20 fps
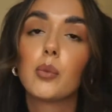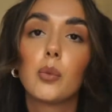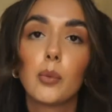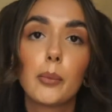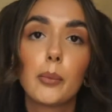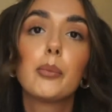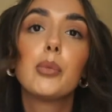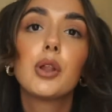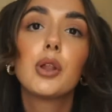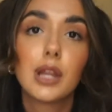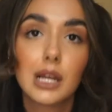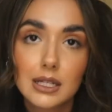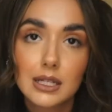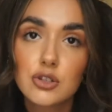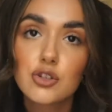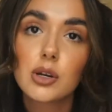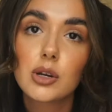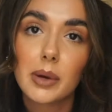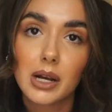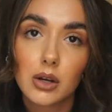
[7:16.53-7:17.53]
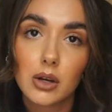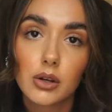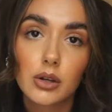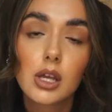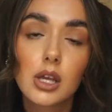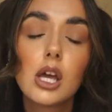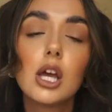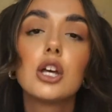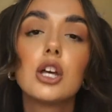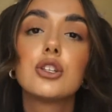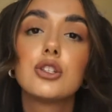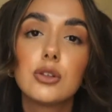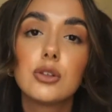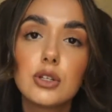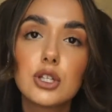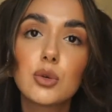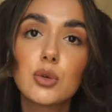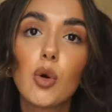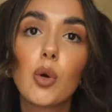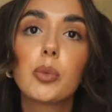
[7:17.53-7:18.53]
put the lid straight back on. As soon as
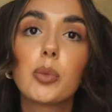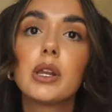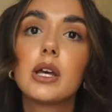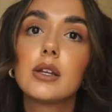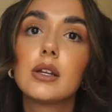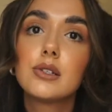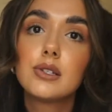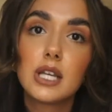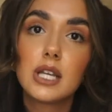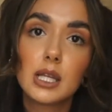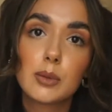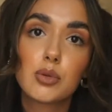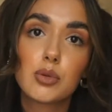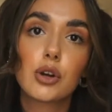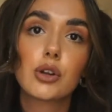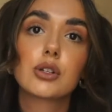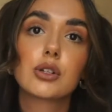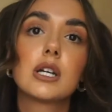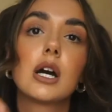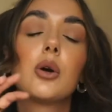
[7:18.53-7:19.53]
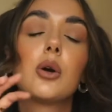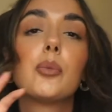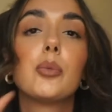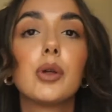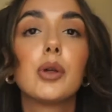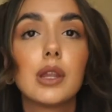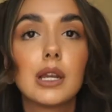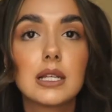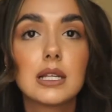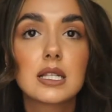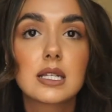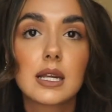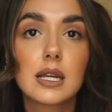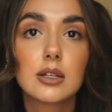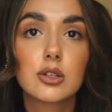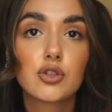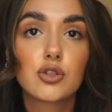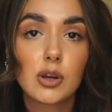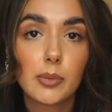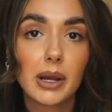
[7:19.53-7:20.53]
you open it, take the product out, put the lid
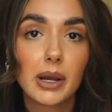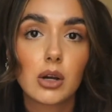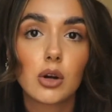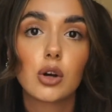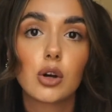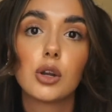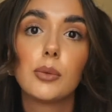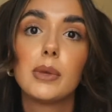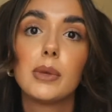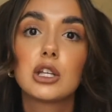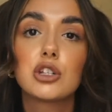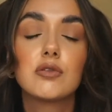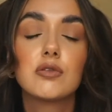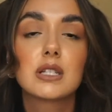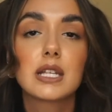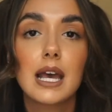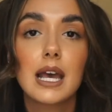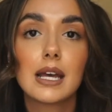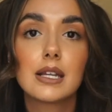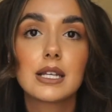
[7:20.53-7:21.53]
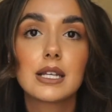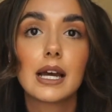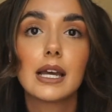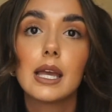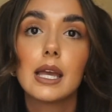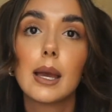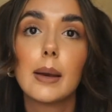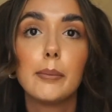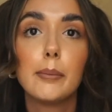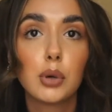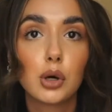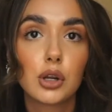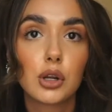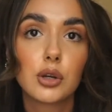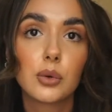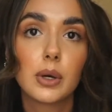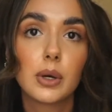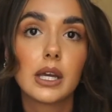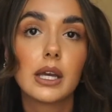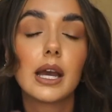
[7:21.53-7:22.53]
straight back on, make sure it's airtight and put it
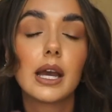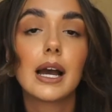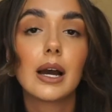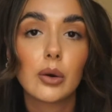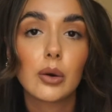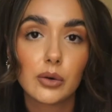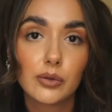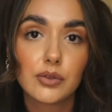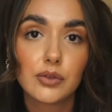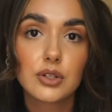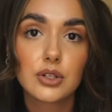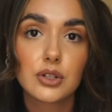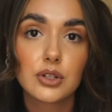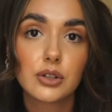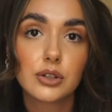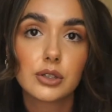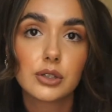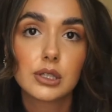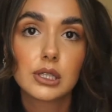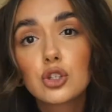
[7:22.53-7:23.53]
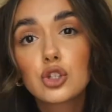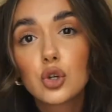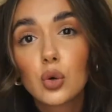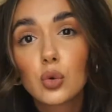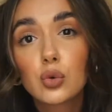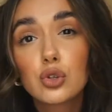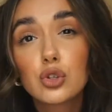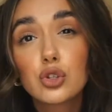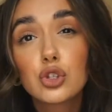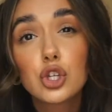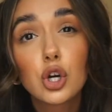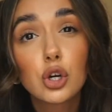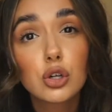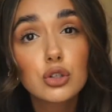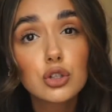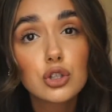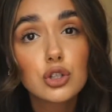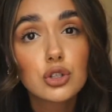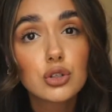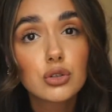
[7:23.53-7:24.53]
away out of the sun. Don't
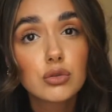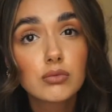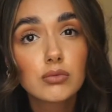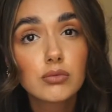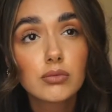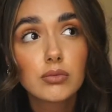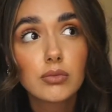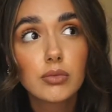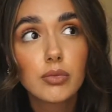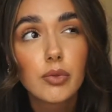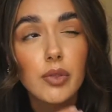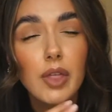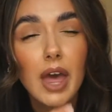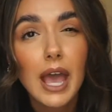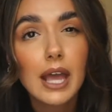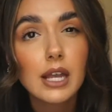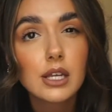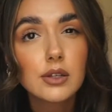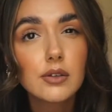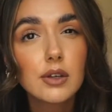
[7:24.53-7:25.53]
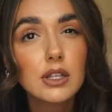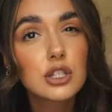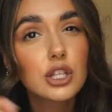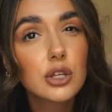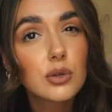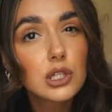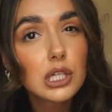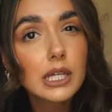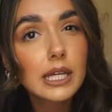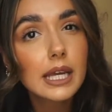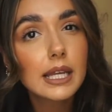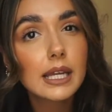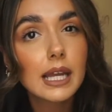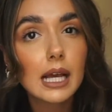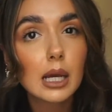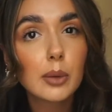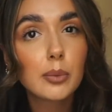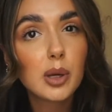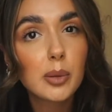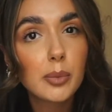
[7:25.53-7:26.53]
touch the end. It's usually in like a
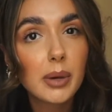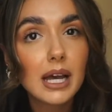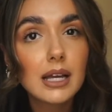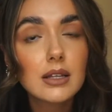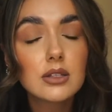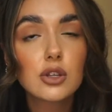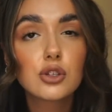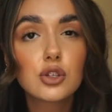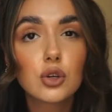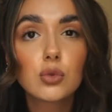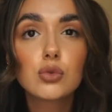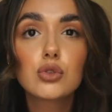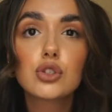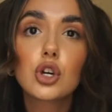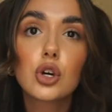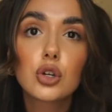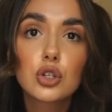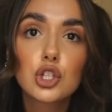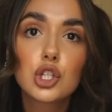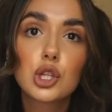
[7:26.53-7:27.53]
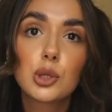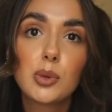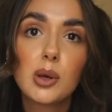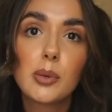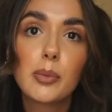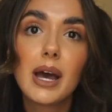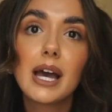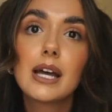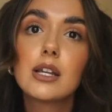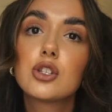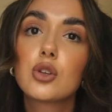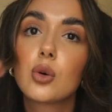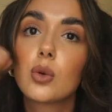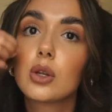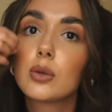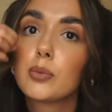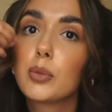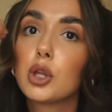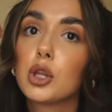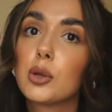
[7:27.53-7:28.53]
pipette, so don't touch the pipette. Don't
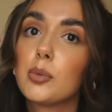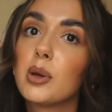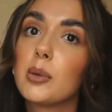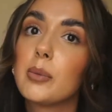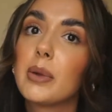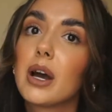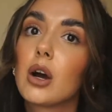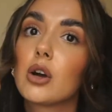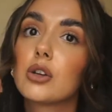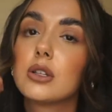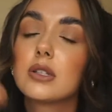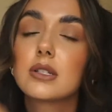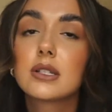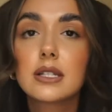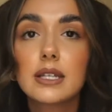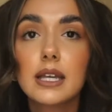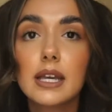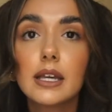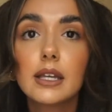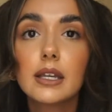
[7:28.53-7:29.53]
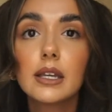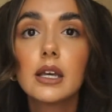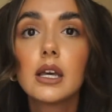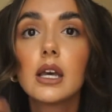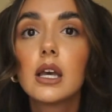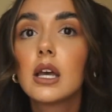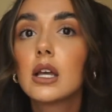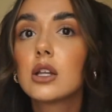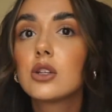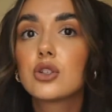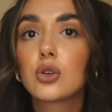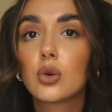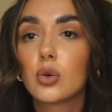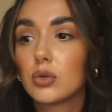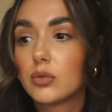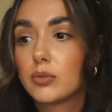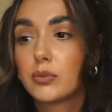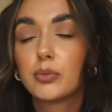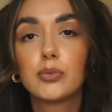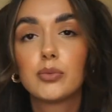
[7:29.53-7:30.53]
put the pipette on your skin. Don't
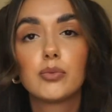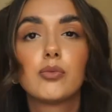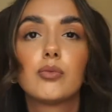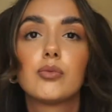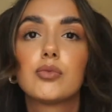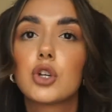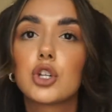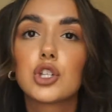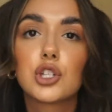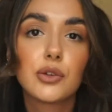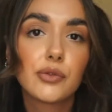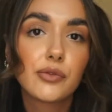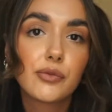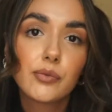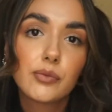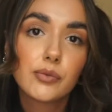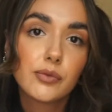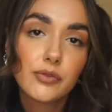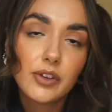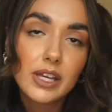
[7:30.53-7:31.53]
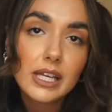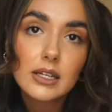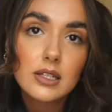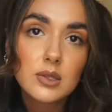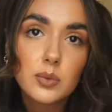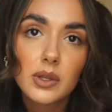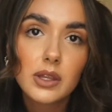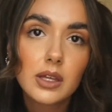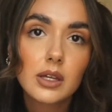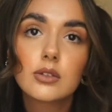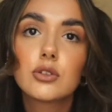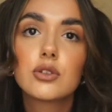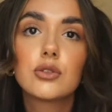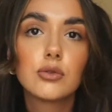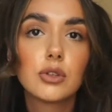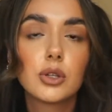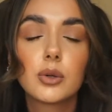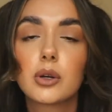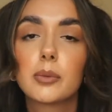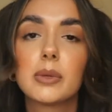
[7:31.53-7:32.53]
touch your fingers with it, you
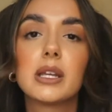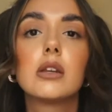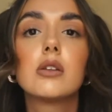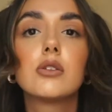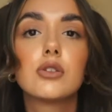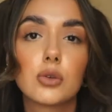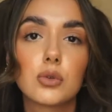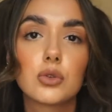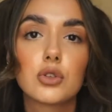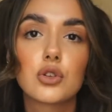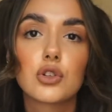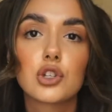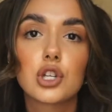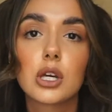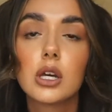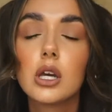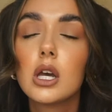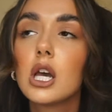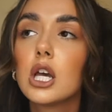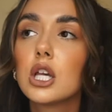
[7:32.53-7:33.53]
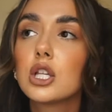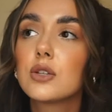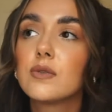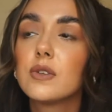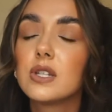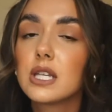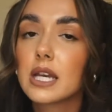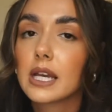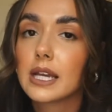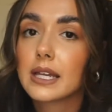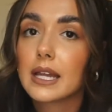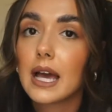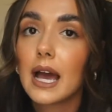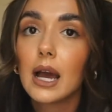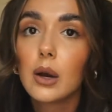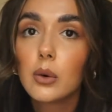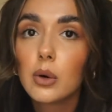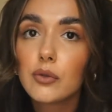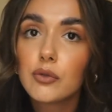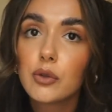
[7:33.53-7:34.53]
know what I mean, don't touch it. So if you take it
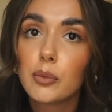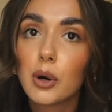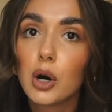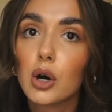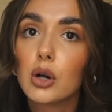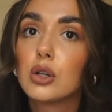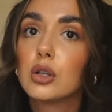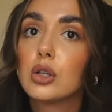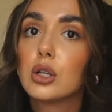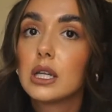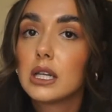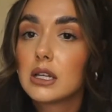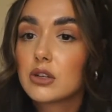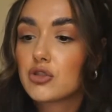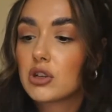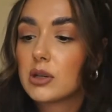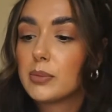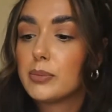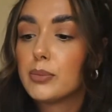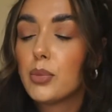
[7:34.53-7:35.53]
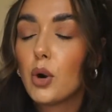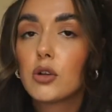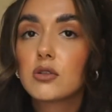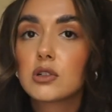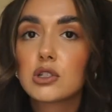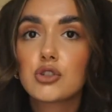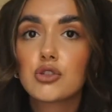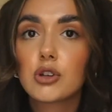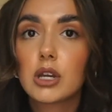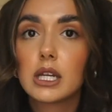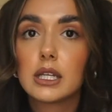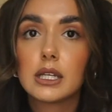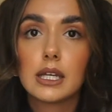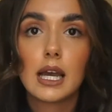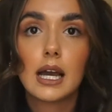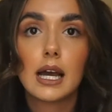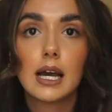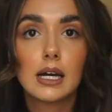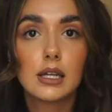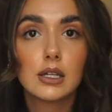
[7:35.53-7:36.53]
out of the bottle, literally pour it straight into your
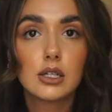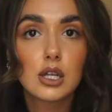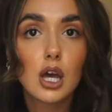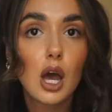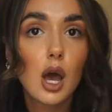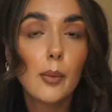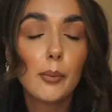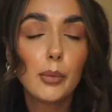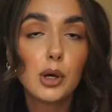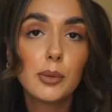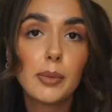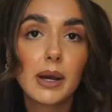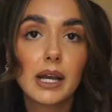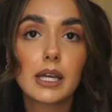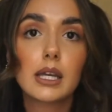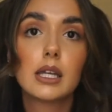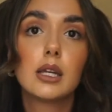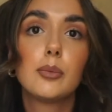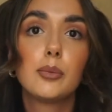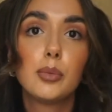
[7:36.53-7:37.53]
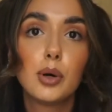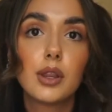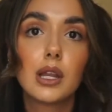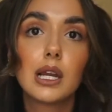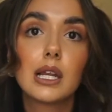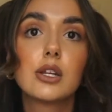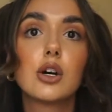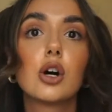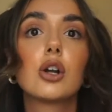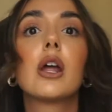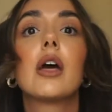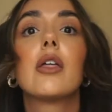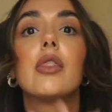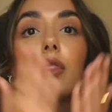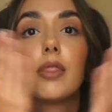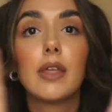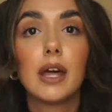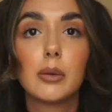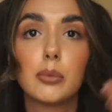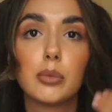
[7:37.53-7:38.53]
hand, put it back in, put the lid on and
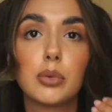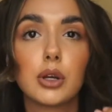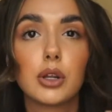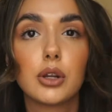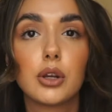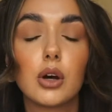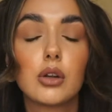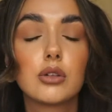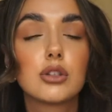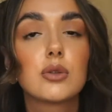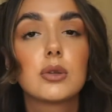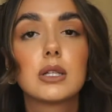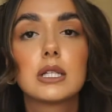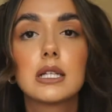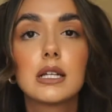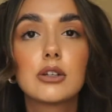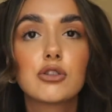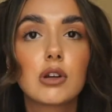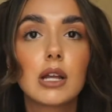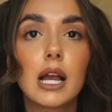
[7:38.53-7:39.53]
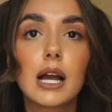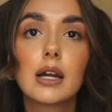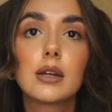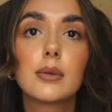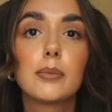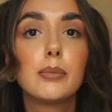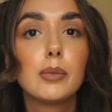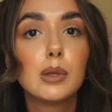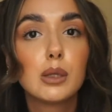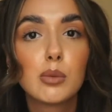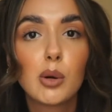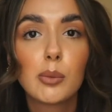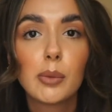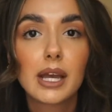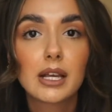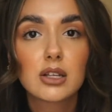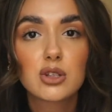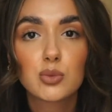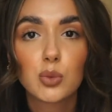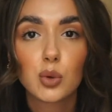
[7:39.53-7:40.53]
then put it on. So it's literally had minimum
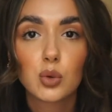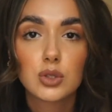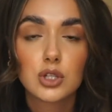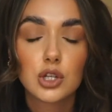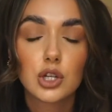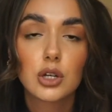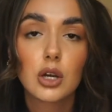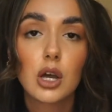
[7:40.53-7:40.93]
exposure